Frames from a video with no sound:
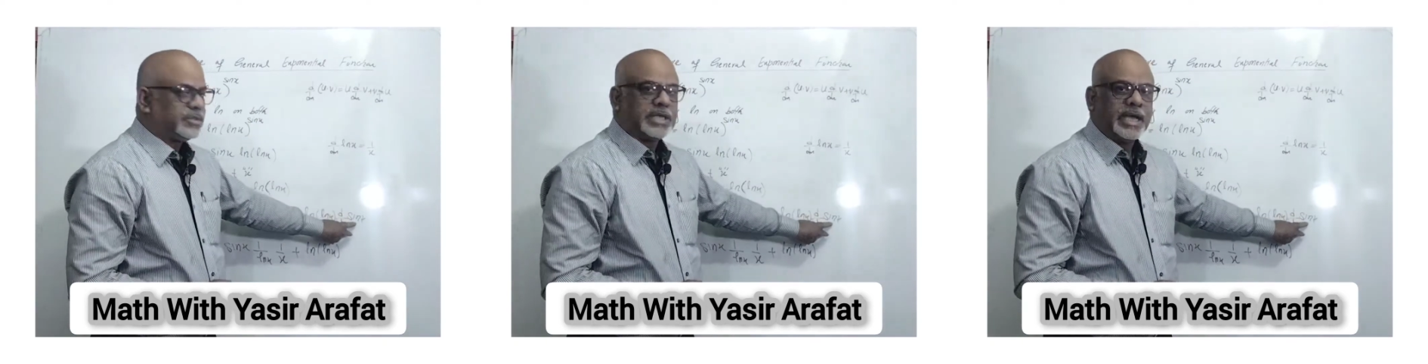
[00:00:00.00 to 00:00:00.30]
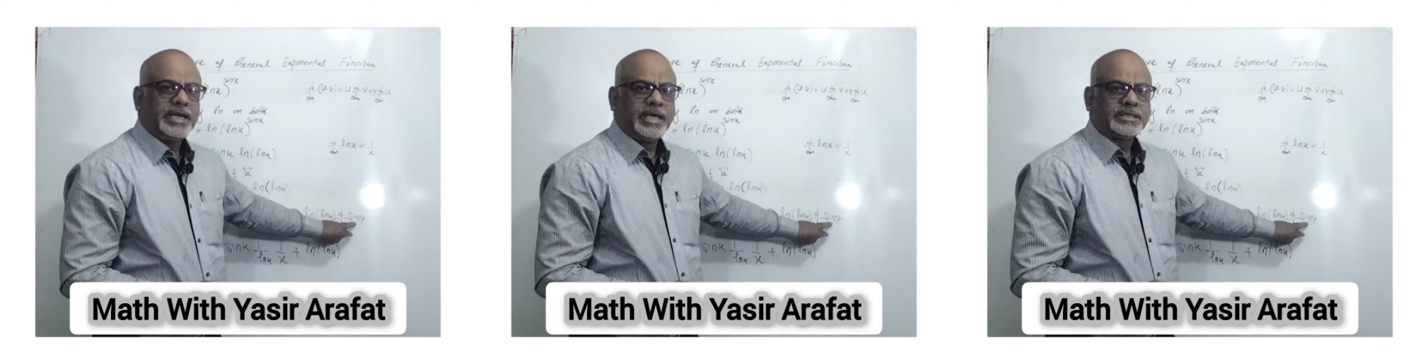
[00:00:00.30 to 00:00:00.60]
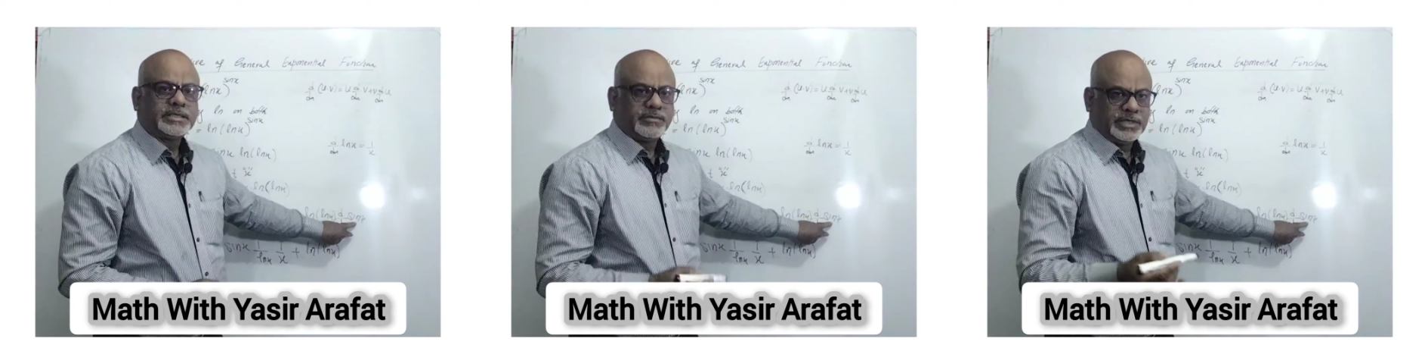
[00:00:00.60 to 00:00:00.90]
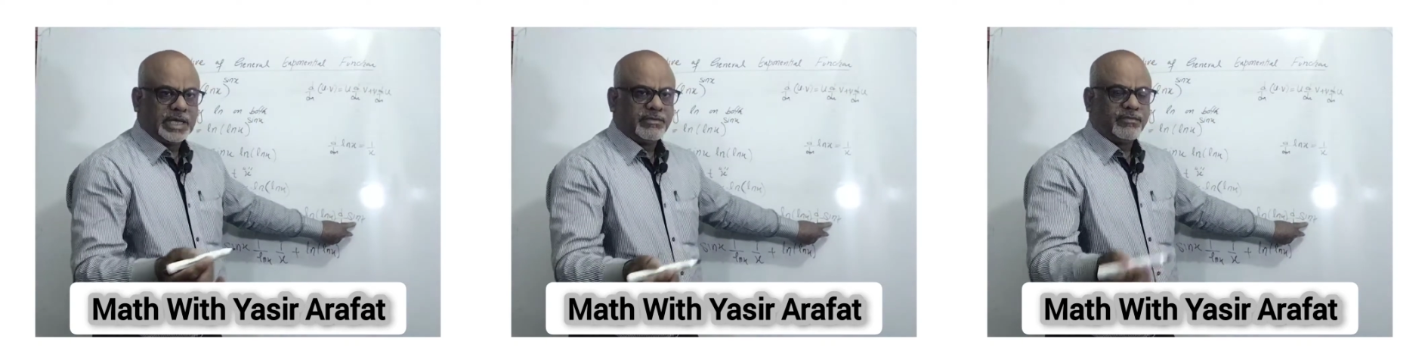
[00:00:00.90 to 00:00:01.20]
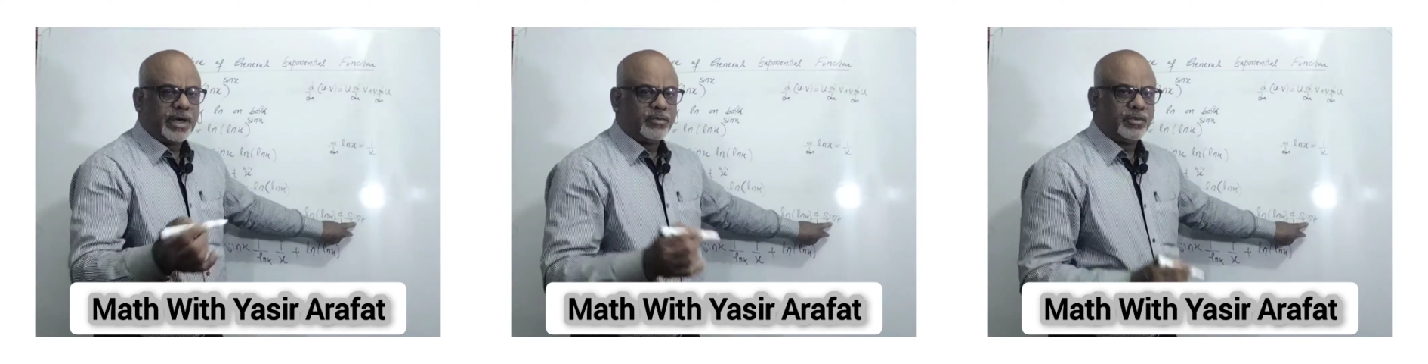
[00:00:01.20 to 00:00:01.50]
sin x, we have a
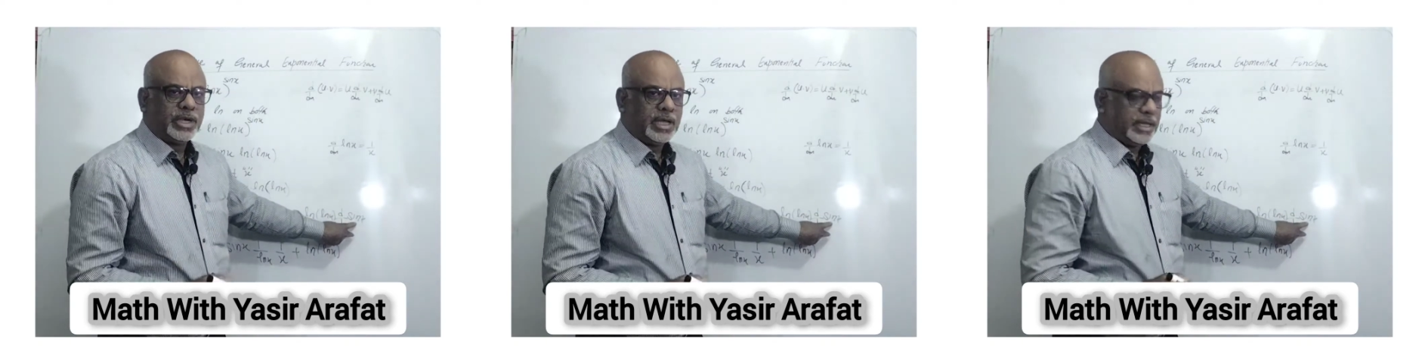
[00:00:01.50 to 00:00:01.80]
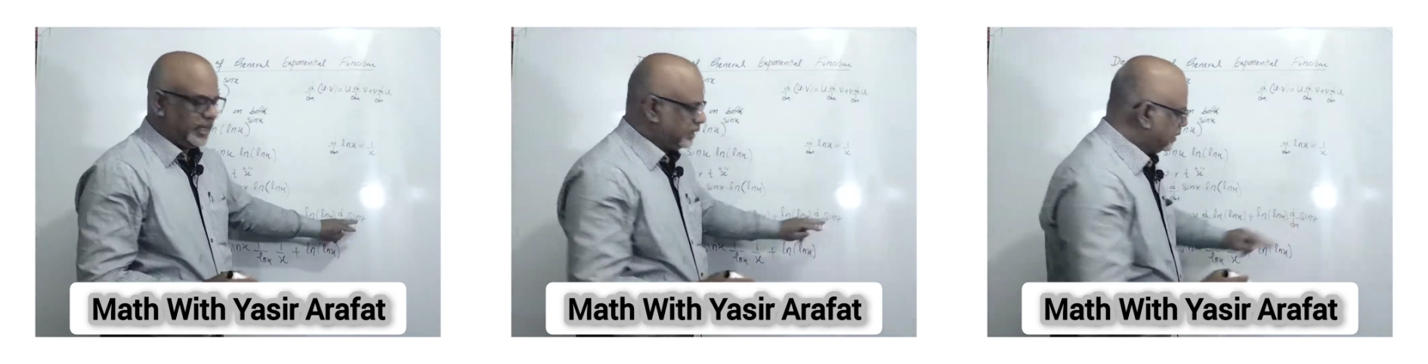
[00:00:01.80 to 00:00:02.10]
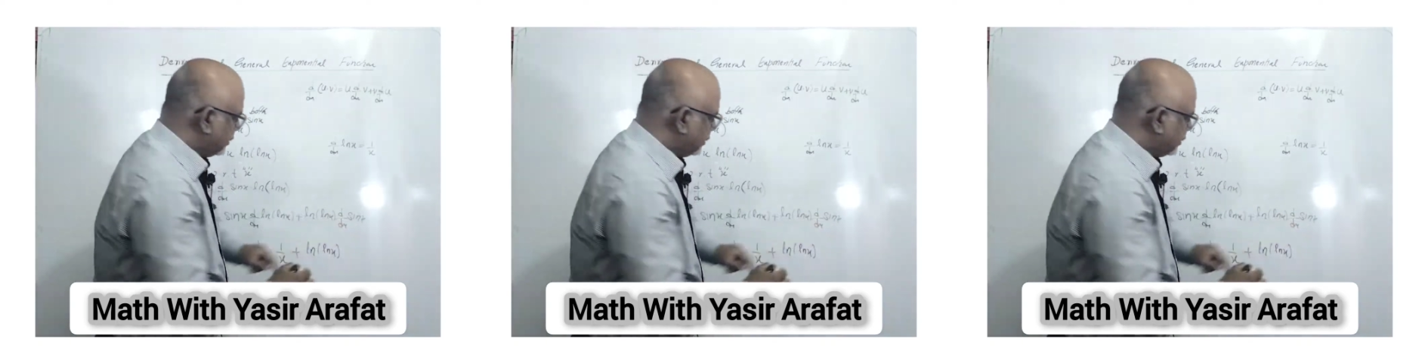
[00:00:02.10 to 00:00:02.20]
formula, is